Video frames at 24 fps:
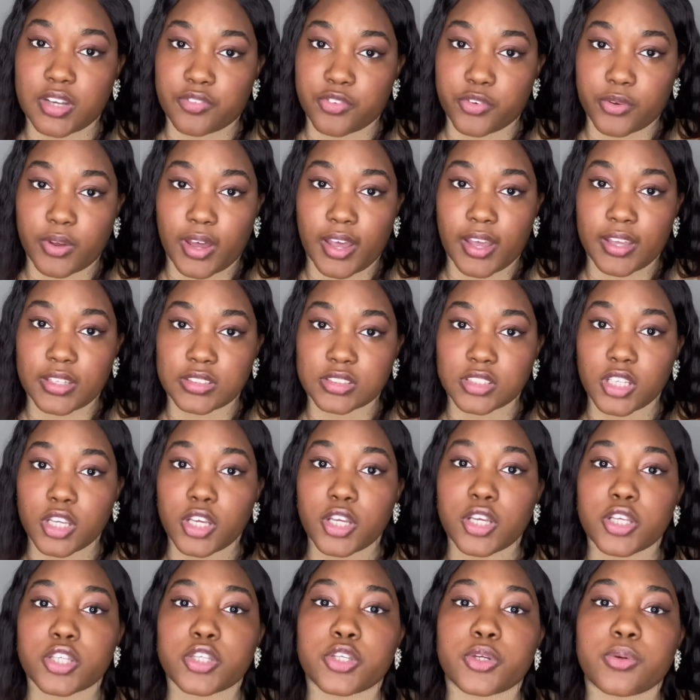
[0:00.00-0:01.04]
you guys.
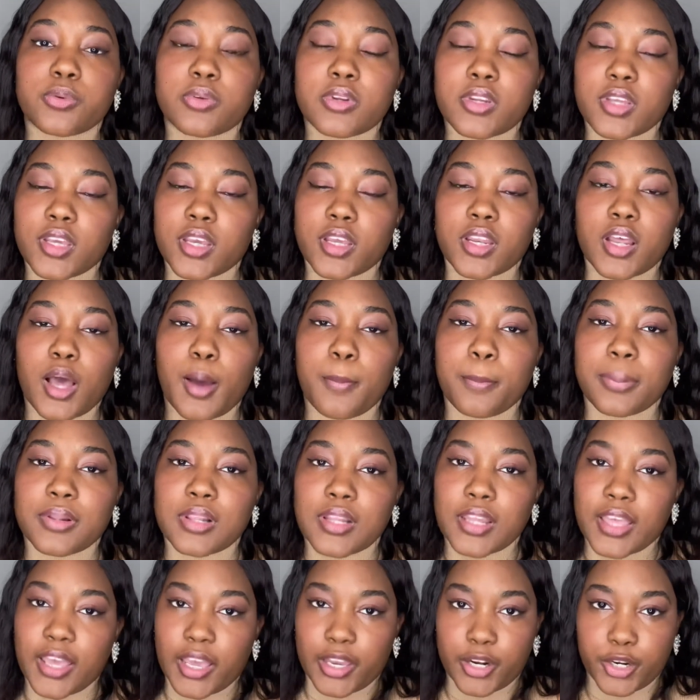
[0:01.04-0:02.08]
You need a
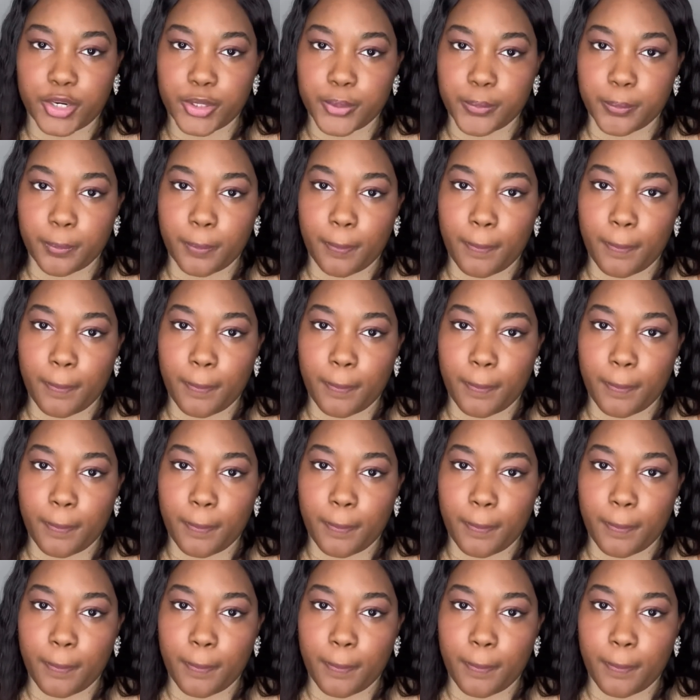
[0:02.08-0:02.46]
planner.